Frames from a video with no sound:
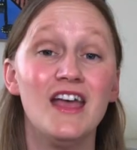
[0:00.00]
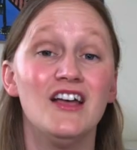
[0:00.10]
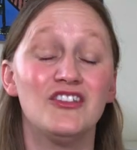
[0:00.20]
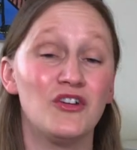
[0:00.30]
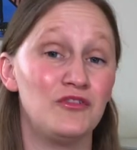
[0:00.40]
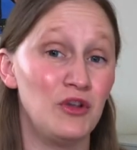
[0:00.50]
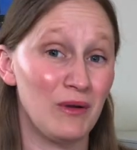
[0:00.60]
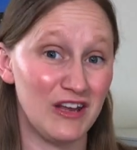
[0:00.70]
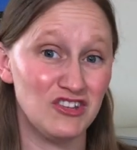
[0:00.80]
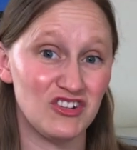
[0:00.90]
So if you are
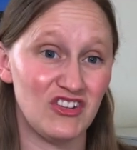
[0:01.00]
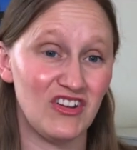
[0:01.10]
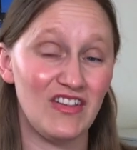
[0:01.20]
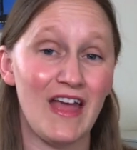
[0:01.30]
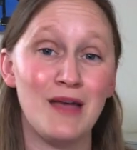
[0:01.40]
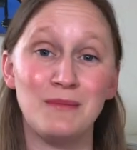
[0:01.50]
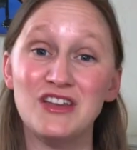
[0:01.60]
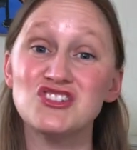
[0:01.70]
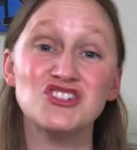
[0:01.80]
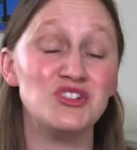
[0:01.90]
interested in that, make
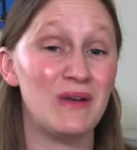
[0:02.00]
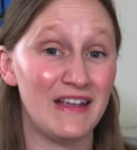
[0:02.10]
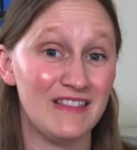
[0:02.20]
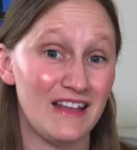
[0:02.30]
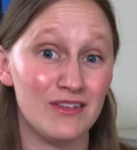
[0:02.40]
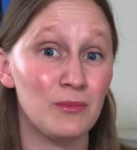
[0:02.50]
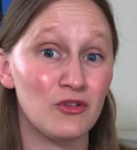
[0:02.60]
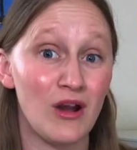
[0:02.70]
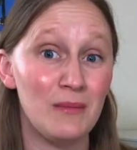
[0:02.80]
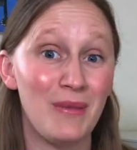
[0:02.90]
sure you hit that
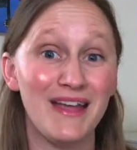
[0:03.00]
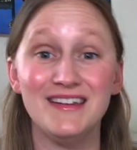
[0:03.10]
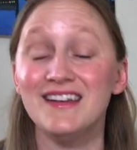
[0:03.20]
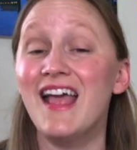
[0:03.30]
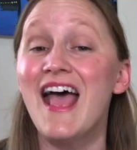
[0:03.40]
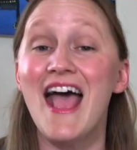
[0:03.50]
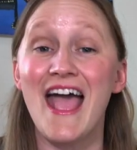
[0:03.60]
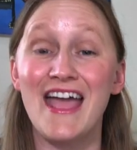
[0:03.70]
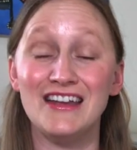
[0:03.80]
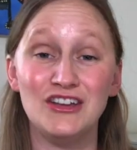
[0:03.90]
subscribe button
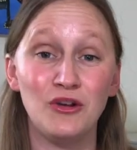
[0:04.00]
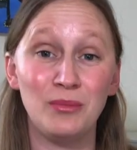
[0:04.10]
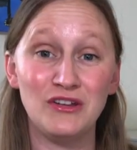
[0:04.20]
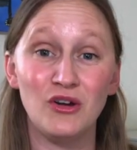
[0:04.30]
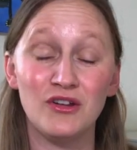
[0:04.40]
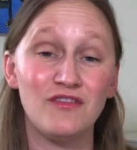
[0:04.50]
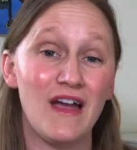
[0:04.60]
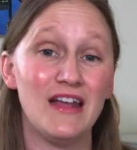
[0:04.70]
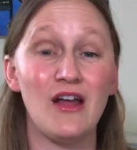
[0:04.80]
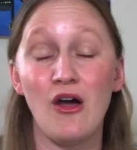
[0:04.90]
and you'll be
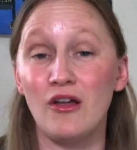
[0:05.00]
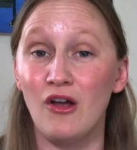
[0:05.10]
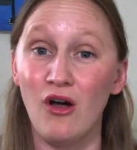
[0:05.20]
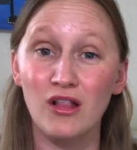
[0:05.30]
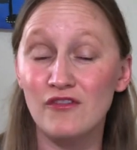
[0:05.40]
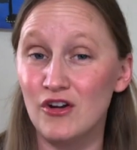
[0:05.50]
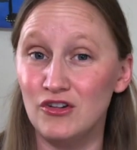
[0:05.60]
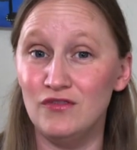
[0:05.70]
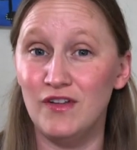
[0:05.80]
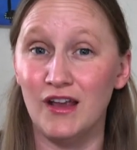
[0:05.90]
notified on all of our
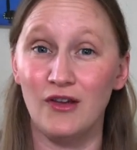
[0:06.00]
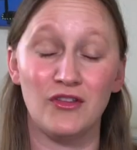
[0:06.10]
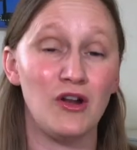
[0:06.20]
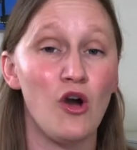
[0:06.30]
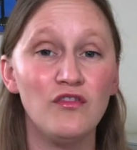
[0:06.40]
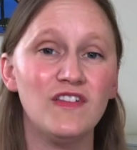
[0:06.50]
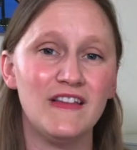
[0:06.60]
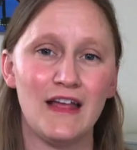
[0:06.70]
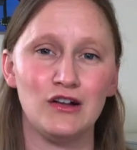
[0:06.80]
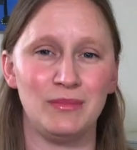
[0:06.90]
new videos and hopefully
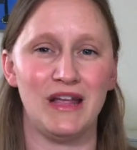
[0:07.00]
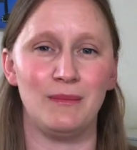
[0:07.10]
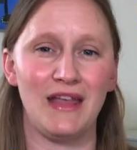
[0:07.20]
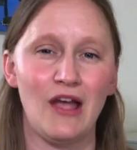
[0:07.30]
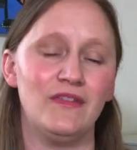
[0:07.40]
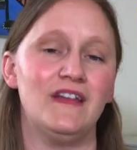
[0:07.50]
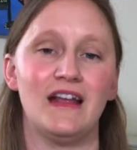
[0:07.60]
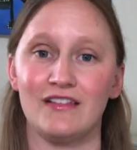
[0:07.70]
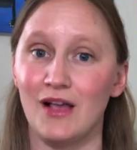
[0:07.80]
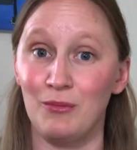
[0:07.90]
that will be coming out in the
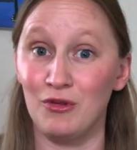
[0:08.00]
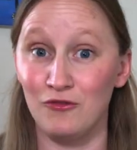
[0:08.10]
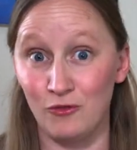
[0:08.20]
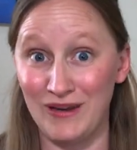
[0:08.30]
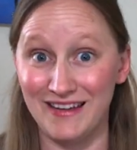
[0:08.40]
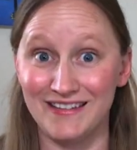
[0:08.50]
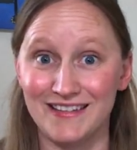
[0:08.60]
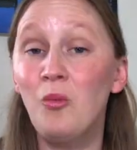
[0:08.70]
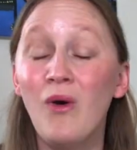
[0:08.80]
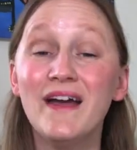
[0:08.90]
next couple of weeks.
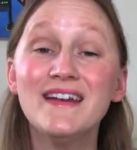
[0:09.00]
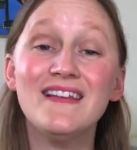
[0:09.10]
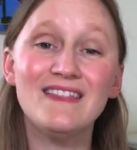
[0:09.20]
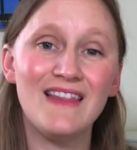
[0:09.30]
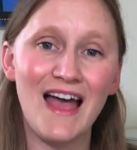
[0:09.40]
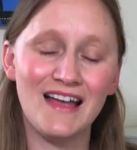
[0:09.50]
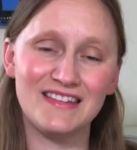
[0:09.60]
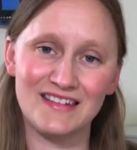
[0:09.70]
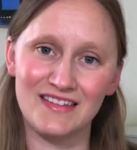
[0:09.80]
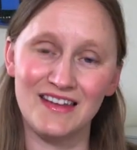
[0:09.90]
One
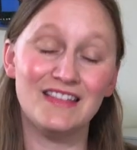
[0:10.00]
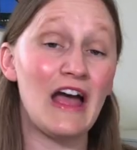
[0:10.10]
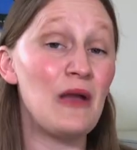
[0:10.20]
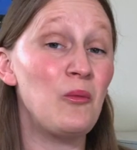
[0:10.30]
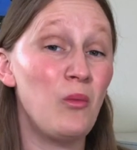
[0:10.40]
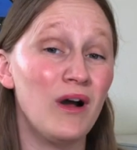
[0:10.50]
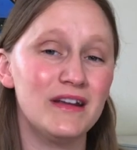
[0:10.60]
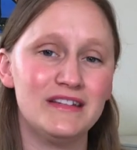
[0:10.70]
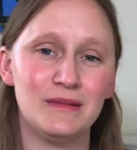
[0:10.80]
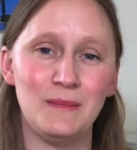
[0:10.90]
last thing that I
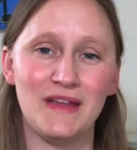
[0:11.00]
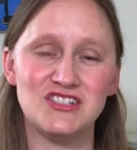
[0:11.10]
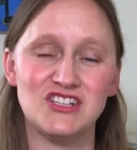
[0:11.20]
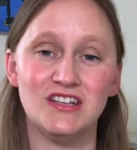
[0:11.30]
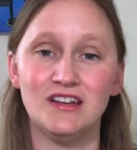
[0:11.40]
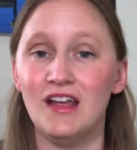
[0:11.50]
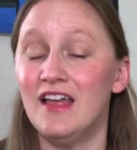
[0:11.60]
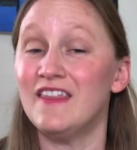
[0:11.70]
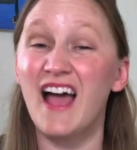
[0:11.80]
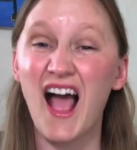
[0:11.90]
wanted to mention
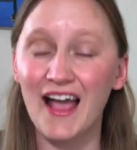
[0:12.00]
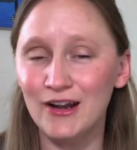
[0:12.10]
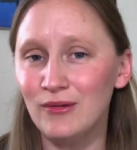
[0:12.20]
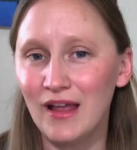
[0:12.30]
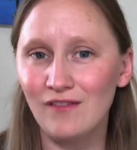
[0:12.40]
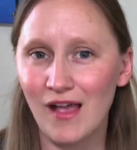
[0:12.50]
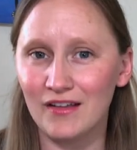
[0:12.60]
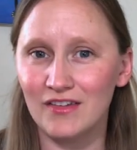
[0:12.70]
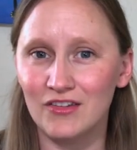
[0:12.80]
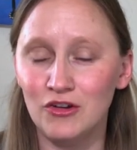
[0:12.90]
that I don't have
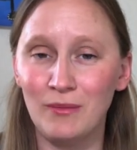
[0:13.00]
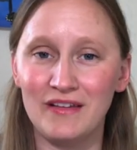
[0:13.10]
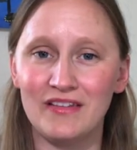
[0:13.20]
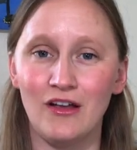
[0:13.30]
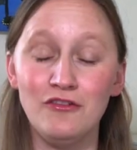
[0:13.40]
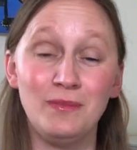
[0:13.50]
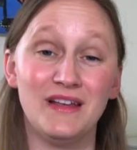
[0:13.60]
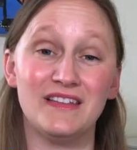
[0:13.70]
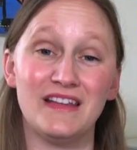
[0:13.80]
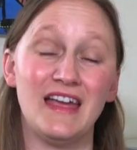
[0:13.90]
access to myself
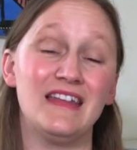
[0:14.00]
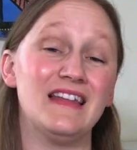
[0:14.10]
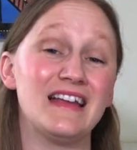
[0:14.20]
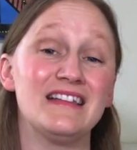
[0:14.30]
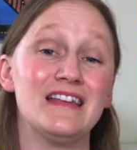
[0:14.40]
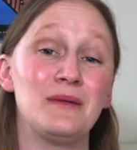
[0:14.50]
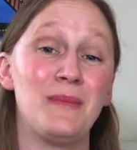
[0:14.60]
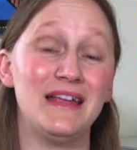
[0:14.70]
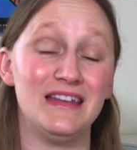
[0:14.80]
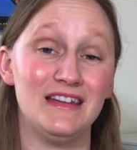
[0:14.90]
because again, like I said,
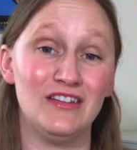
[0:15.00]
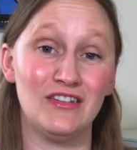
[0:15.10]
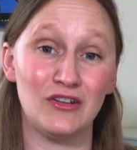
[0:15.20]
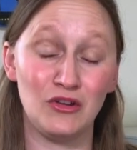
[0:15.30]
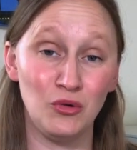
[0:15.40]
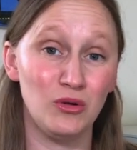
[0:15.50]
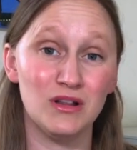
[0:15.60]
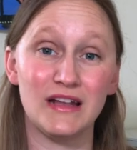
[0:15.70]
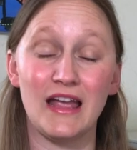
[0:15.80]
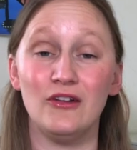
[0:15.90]
my kids' Google
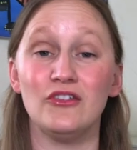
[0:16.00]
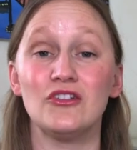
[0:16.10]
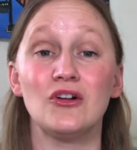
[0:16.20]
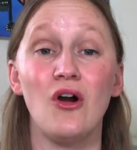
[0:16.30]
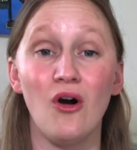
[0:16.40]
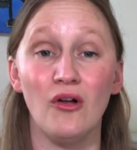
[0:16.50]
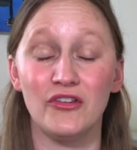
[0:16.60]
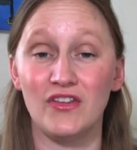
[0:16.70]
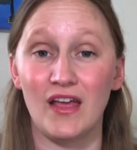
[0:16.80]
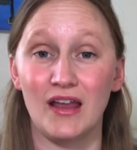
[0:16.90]
accounts are all
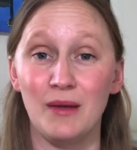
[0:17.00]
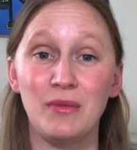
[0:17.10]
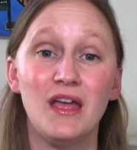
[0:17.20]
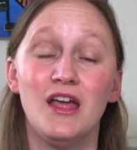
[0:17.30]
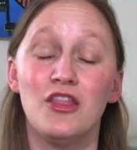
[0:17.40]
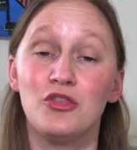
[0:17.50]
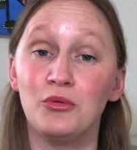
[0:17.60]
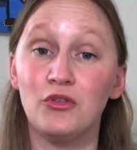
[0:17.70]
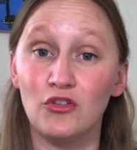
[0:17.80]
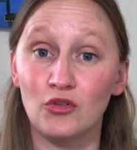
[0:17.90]
set up through
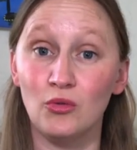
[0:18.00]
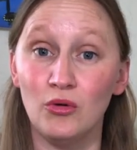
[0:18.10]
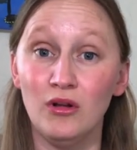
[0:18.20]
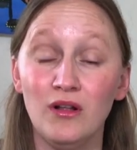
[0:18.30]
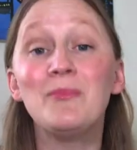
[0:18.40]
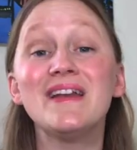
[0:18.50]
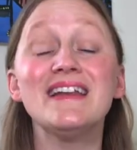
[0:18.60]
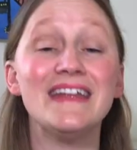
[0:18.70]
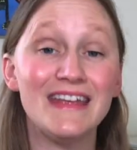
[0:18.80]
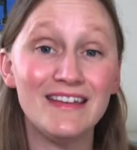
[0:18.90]
the school, but it
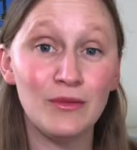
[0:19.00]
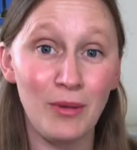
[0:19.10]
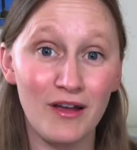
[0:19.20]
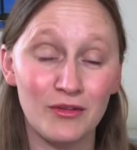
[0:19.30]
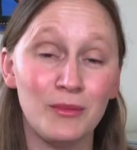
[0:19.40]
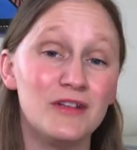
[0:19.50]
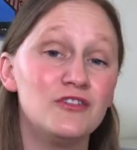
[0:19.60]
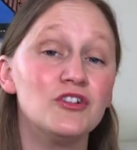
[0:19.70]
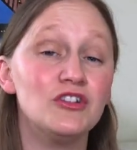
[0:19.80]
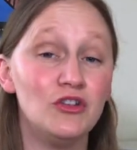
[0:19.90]
is possible if
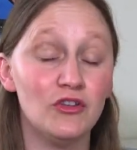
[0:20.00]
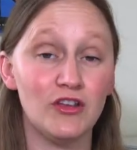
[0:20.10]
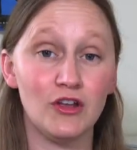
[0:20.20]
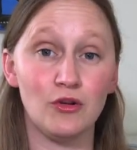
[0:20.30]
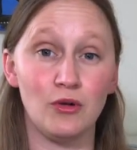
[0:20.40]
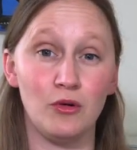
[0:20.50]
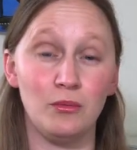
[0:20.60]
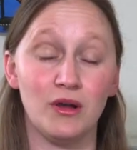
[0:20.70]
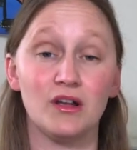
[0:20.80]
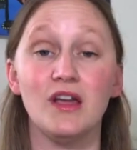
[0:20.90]
you're using a
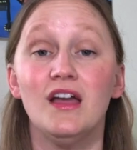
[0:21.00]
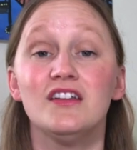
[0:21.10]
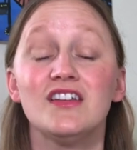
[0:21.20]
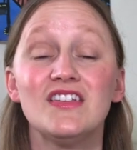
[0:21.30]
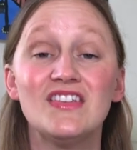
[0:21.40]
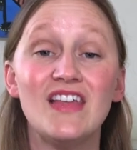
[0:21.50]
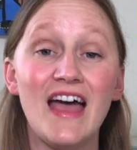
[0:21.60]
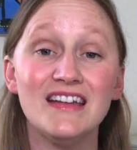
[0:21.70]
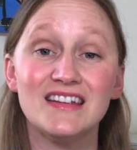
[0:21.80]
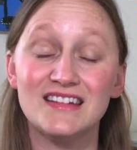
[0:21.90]
Chromebook to
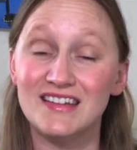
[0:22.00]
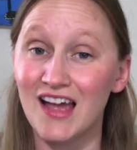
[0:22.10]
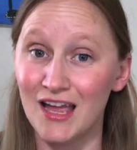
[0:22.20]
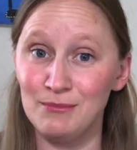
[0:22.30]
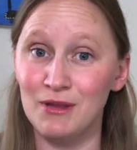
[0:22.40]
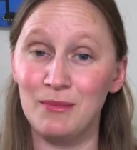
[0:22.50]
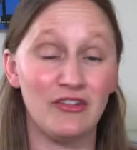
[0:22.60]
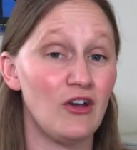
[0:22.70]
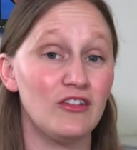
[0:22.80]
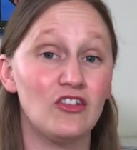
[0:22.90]
set time limits
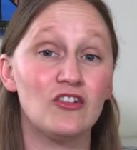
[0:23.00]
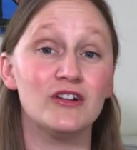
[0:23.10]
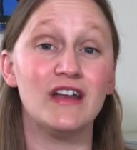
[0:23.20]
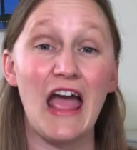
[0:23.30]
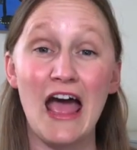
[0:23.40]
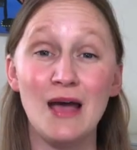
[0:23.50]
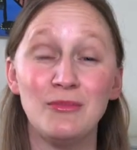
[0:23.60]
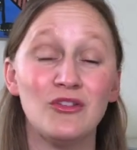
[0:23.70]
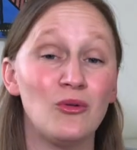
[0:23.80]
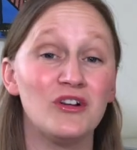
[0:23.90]
on certain
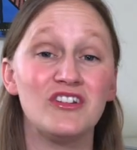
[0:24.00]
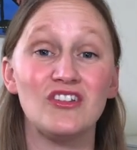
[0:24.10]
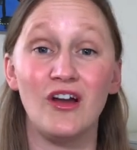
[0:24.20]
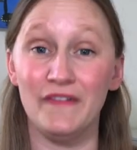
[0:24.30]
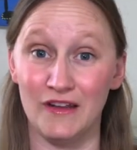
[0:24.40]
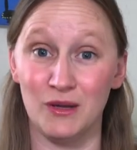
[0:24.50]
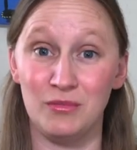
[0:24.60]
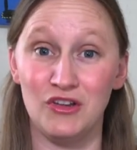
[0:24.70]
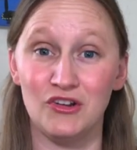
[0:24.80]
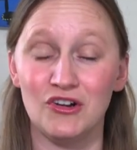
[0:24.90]
apps or just on the
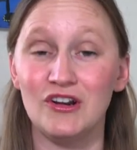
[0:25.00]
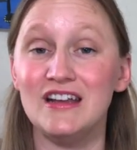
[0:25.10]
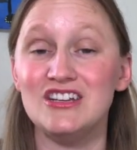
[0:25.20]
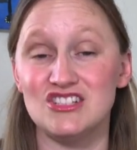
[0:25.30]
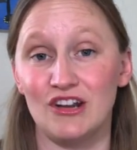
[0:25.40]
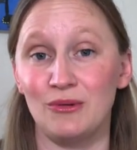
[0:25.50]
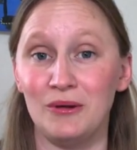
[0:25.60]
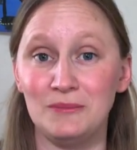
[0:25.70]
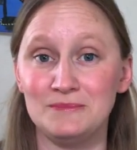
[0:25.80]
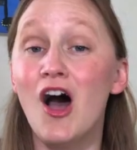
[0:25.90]
computer in general.
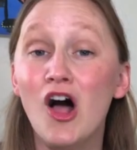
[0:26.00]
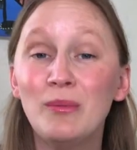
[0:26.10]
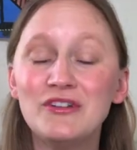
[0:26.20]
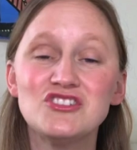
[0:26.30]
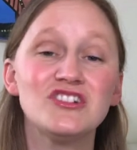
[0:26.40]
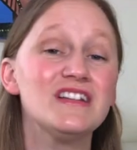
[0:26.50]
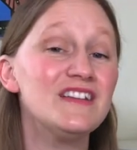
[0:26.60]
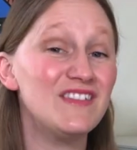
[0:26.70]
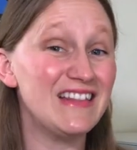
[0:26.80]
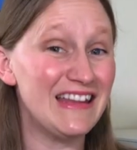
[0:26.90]
I'll be sure to
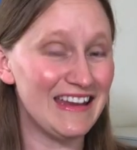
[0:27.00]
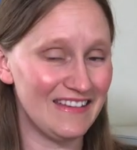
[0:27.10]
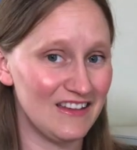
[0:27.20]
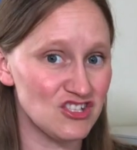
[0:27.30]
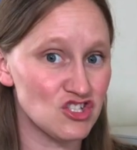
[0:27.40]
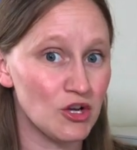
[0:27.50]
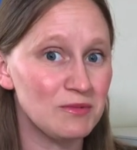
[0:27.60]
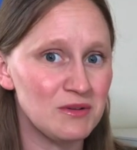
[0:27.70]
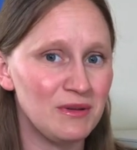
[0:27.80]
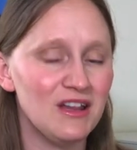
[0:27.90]
leave a link in the
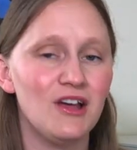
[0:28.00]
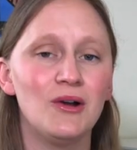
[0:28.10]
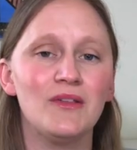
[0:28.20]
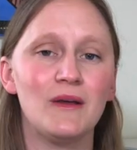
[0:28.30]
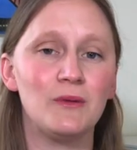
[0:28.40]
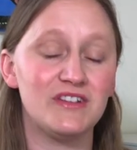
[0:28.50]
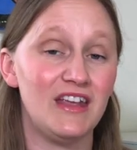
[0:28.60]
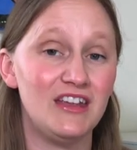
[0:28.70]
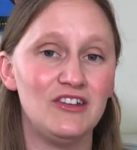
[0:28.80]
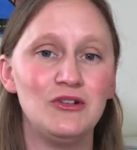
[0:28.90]
description below that will
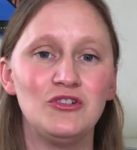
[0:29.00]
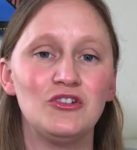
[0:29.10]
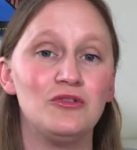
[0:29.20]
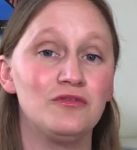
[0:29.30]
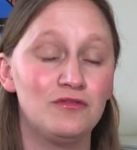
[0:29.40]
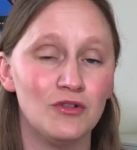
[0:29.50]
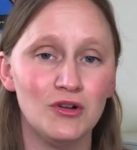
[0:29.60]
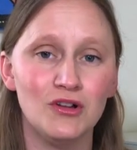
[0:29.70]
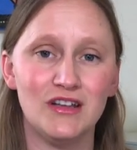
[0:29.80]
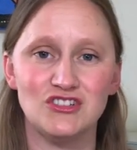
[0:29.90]
take you to
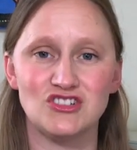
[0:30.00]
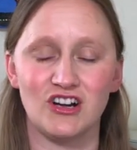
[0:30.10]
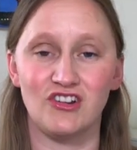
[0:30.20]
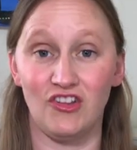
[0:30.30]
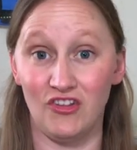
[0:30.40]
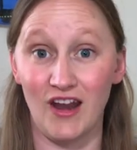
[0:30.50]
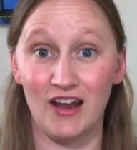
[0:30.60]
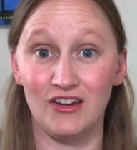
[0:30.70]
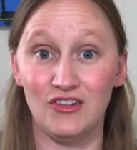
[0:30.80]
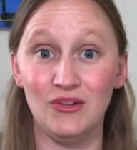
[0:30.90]
full instructions on how
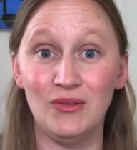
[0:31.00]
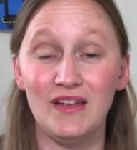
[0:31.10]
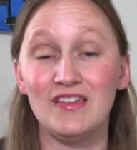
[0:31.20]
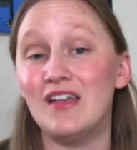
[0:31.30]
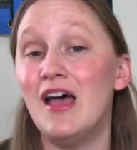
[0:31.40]
to do this,